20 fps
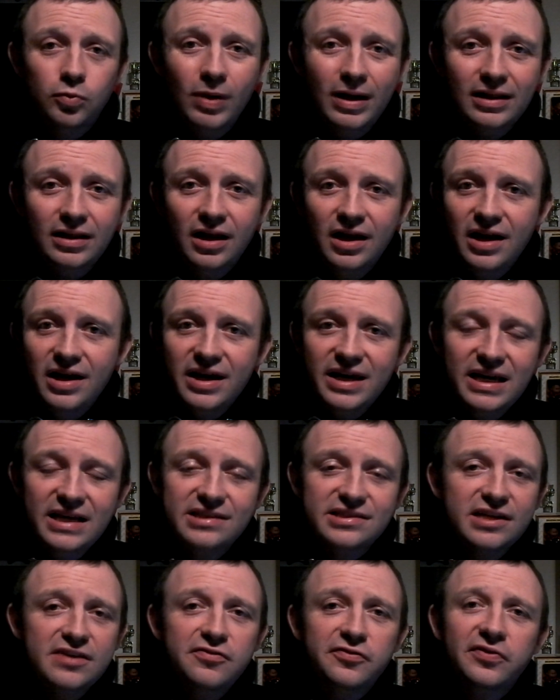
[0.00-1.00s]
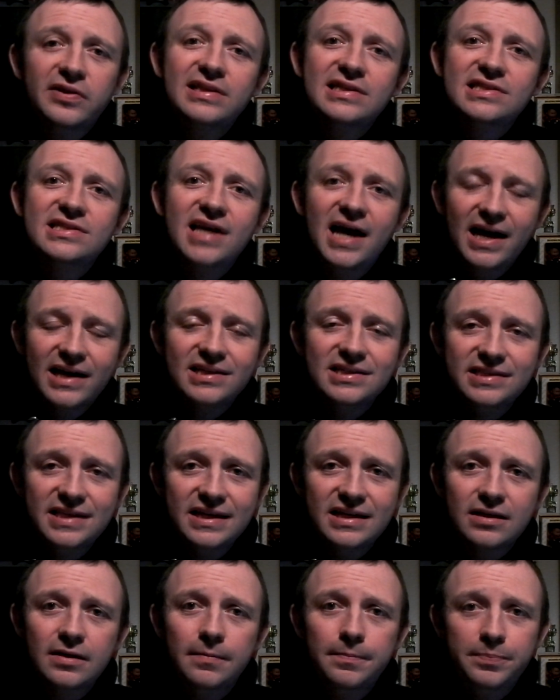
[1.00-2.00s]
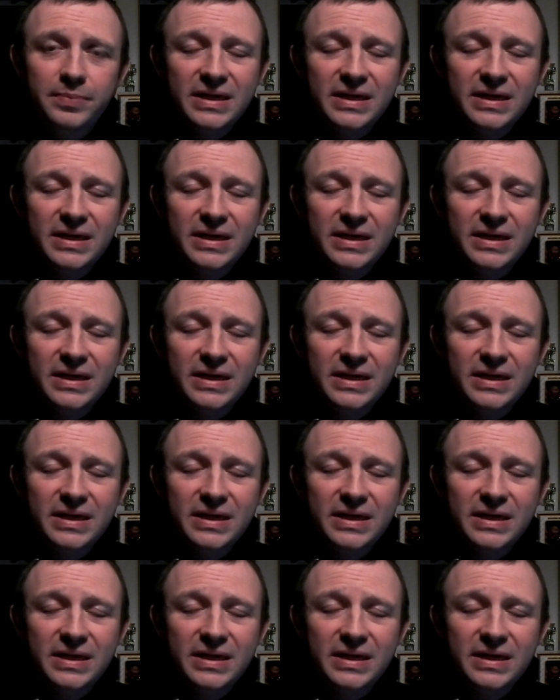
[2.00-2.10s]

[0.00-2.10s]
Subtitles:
Well, it's a fantastic